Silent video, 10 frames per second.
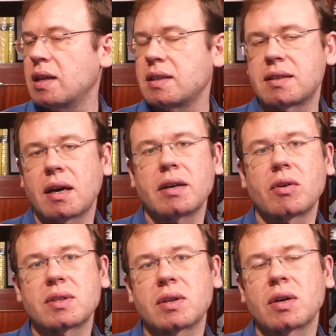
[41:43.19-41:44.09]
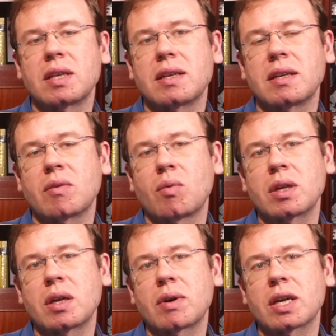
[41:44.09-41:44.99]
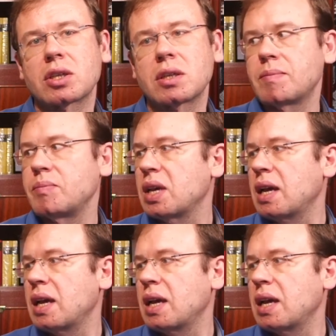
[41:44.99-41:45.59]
sinusoid in the one direction,